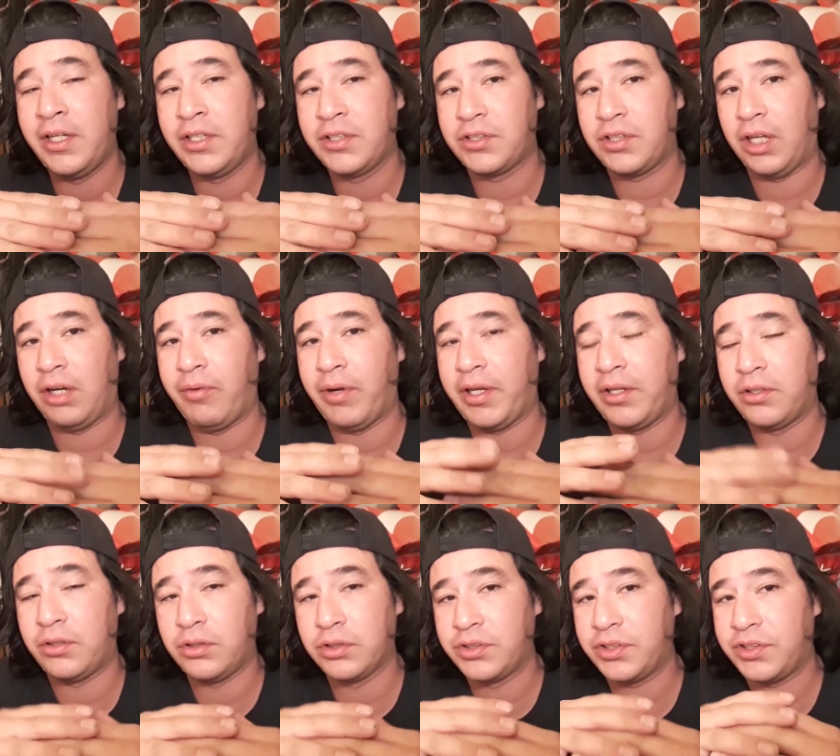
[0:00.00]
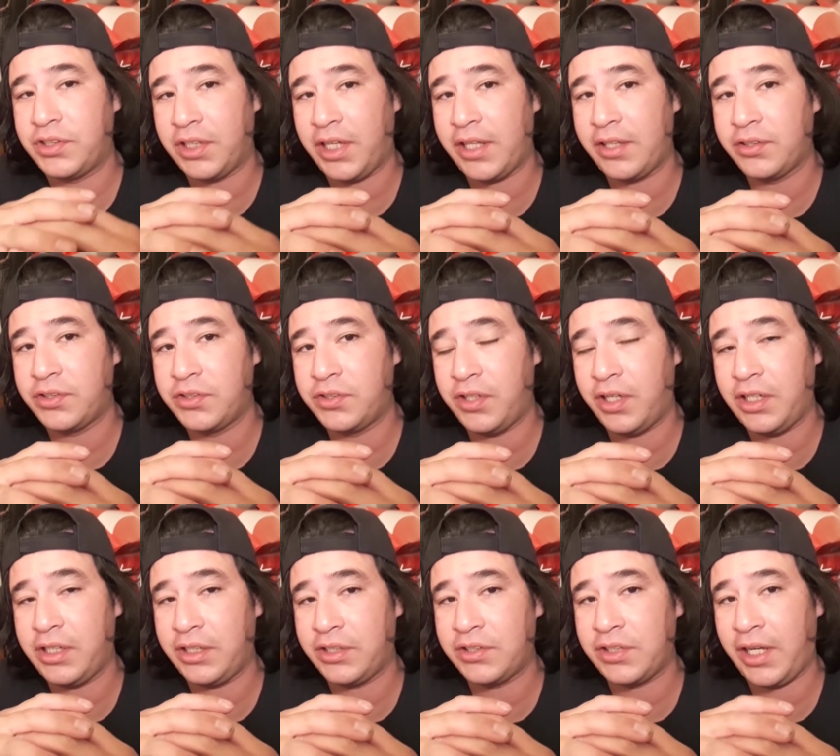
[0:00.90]
So that way it holds it together
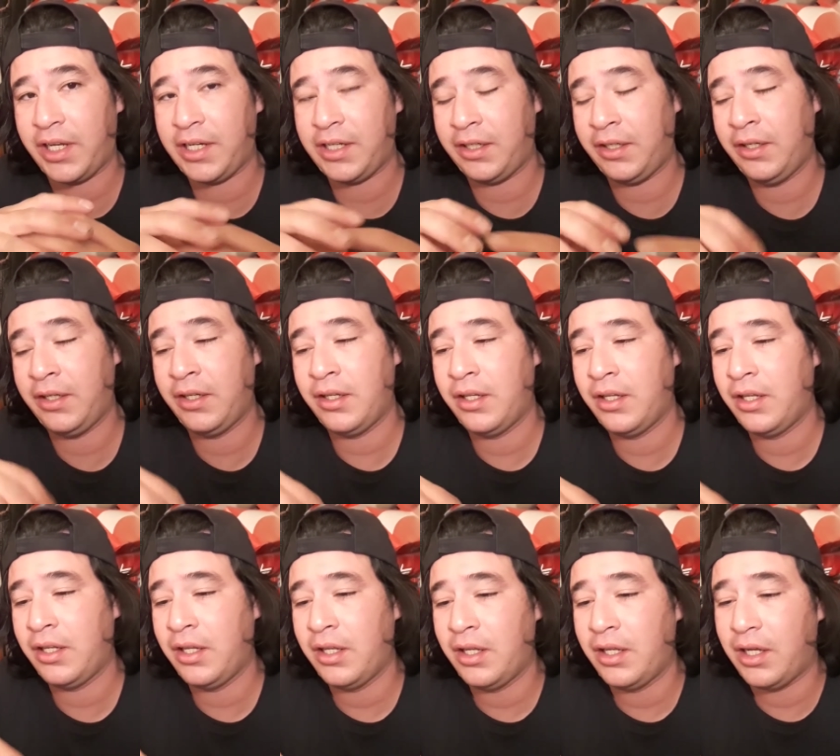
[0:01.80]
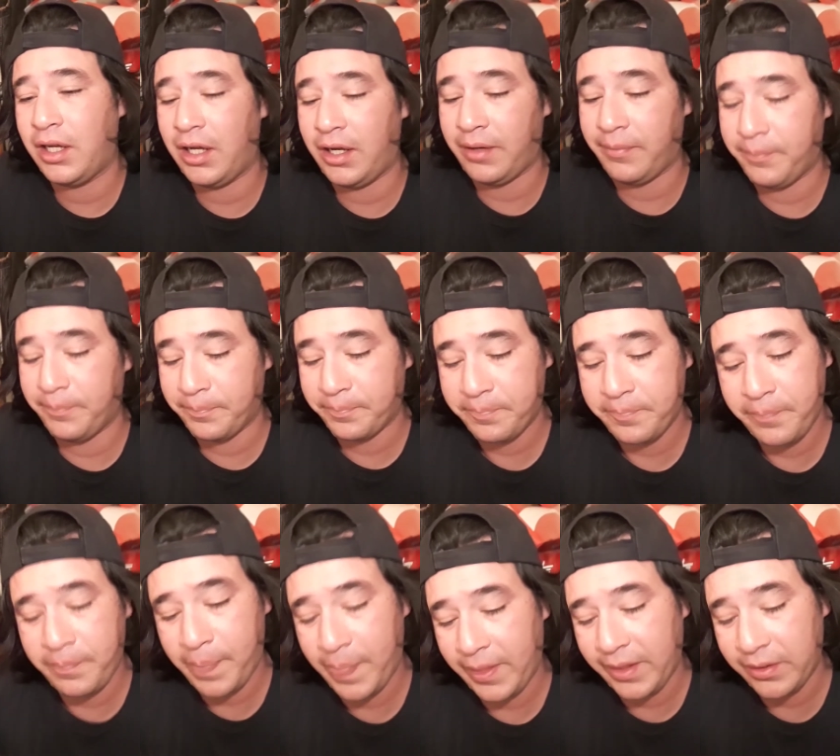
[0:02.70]
snug and tight. Um,
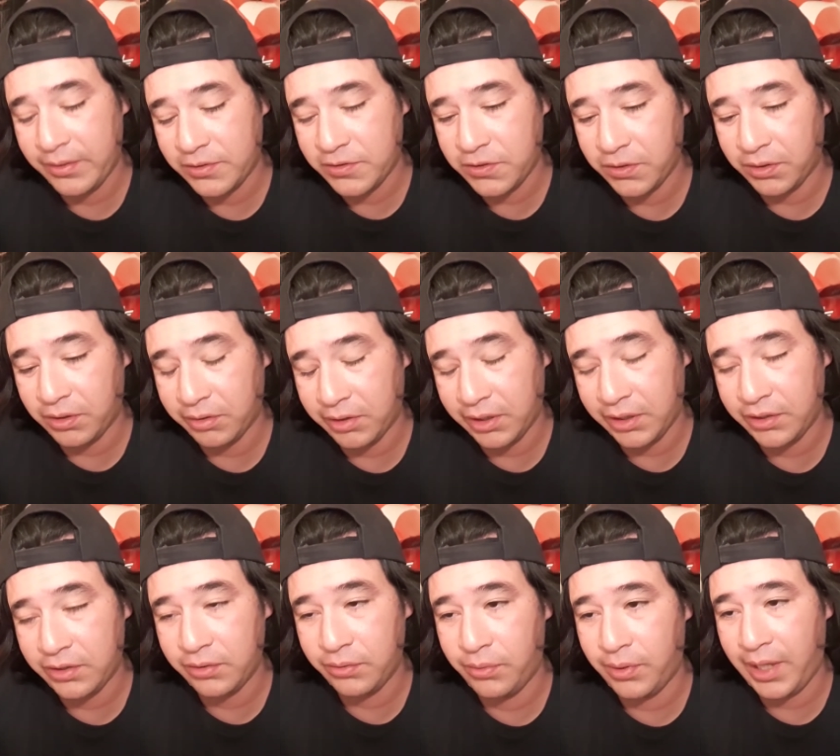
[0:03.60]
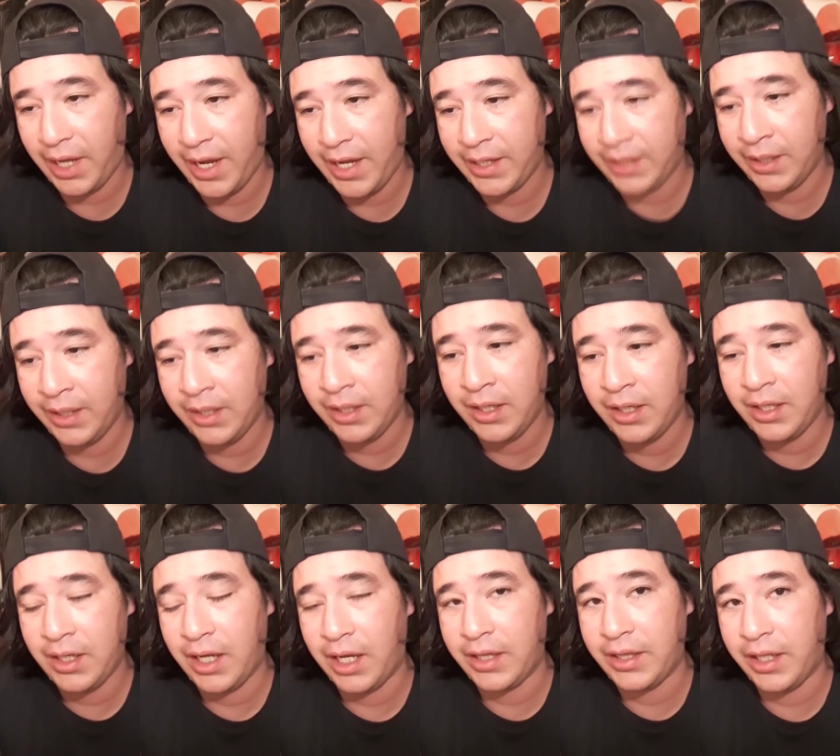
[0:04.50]
so I'm going to do that.
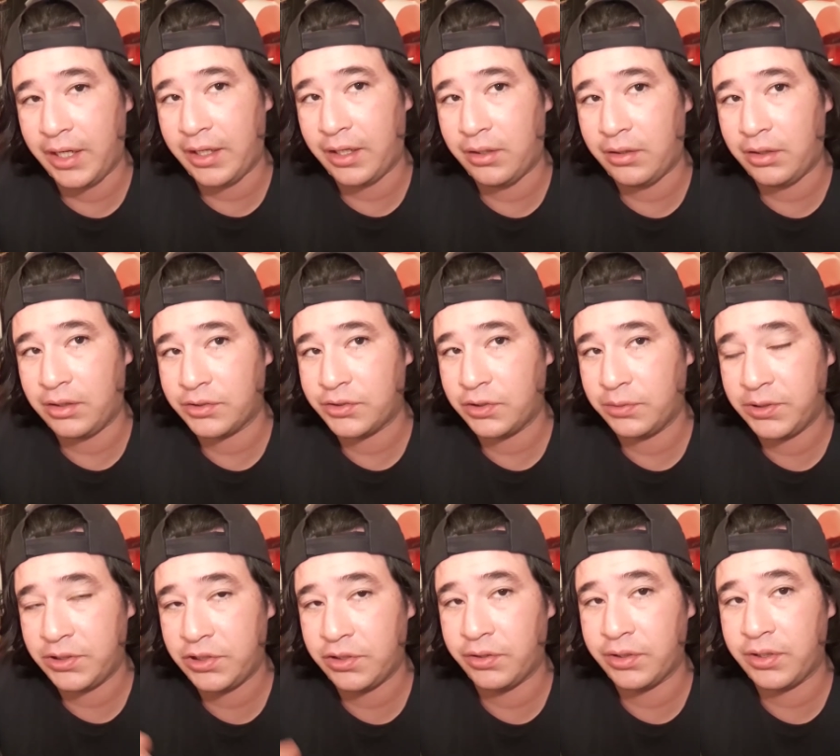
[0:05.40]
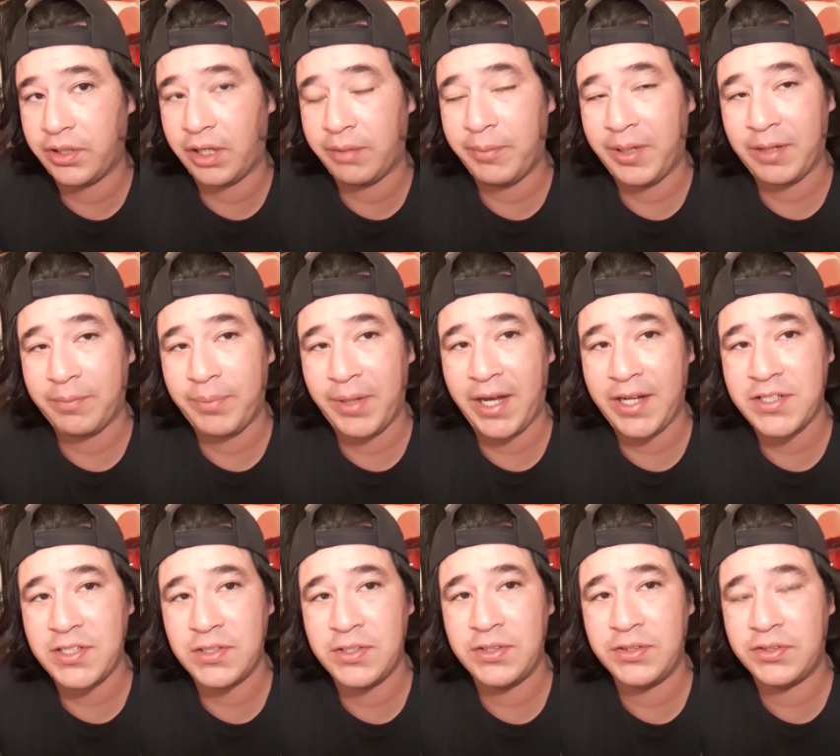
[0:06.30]
And then I'll also be showing you how to make
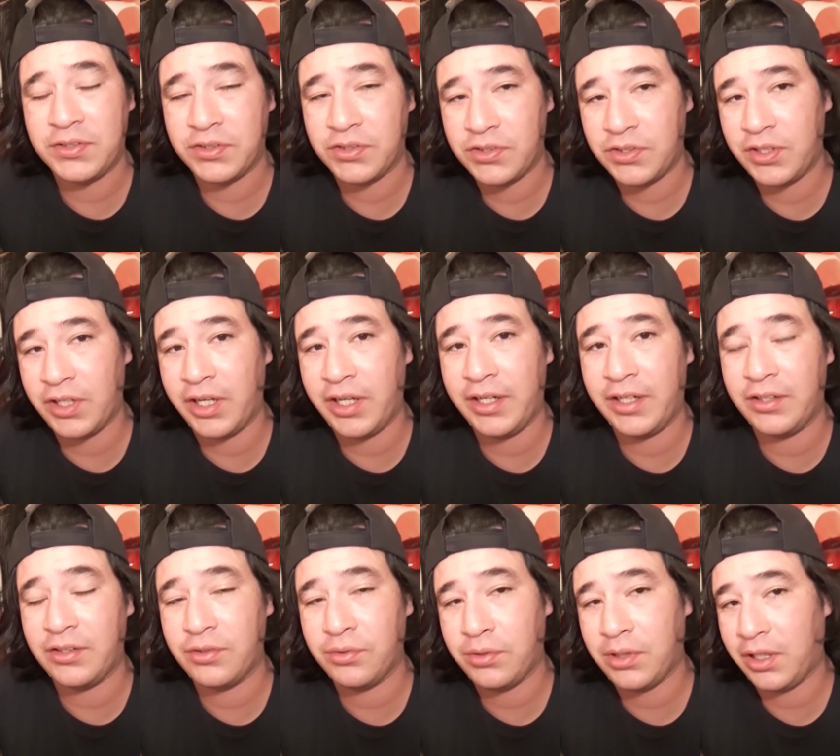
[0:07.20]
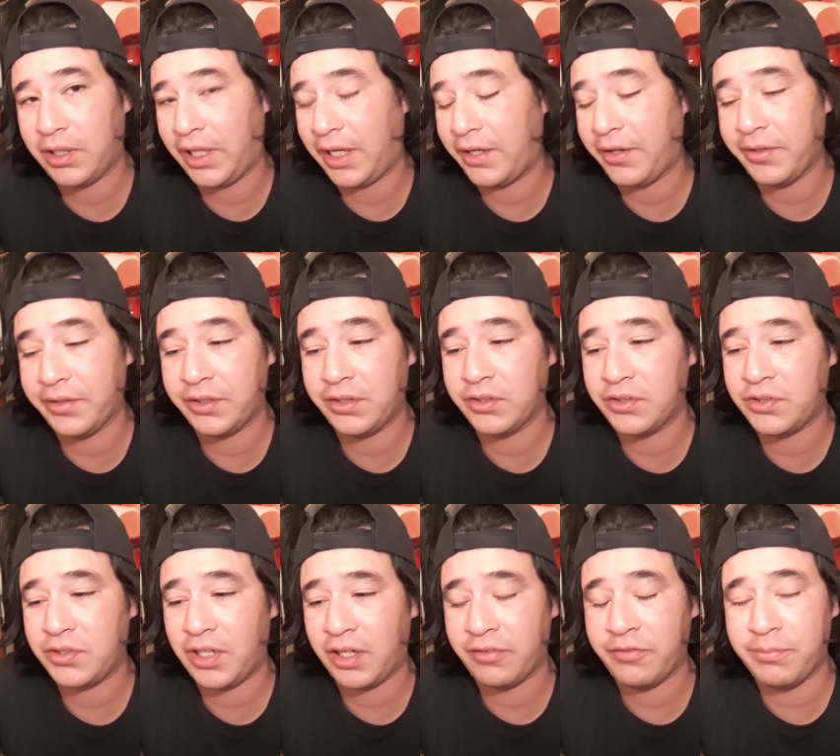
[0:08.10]
patches and stud and do all that other good
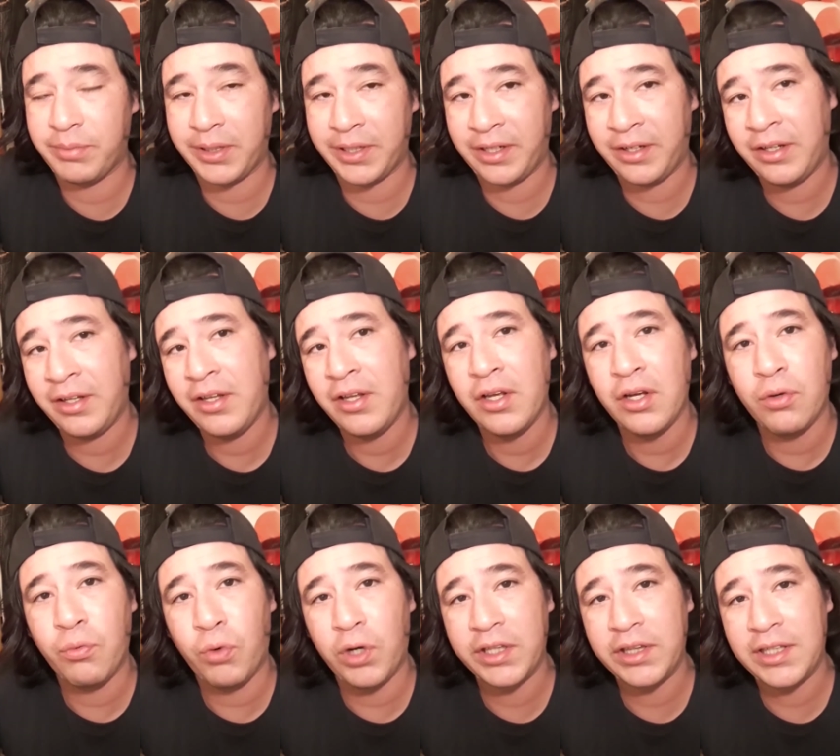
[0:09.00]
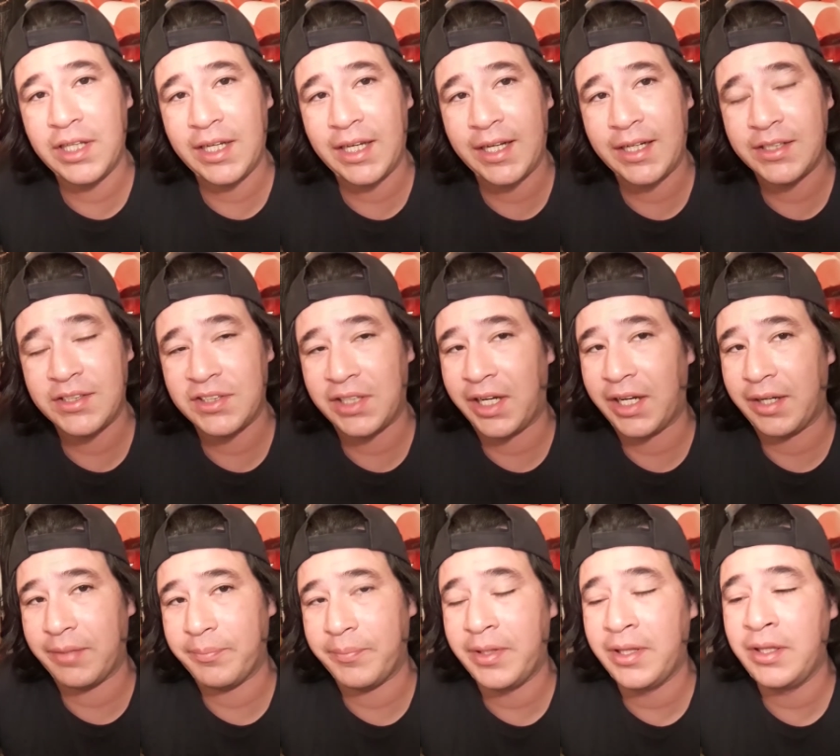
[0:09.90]
stuff, but one thing at a
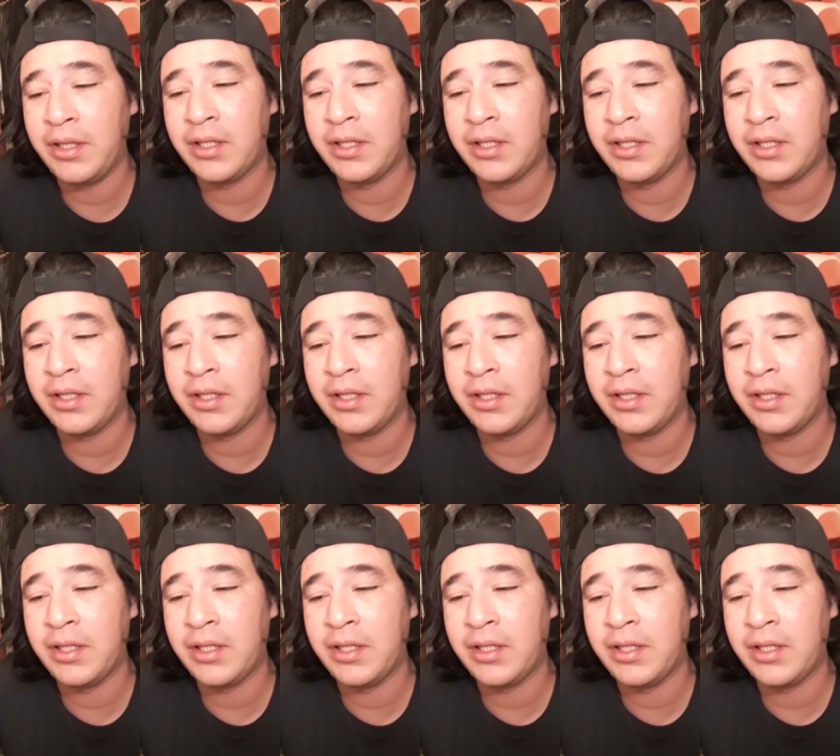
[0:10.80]
time.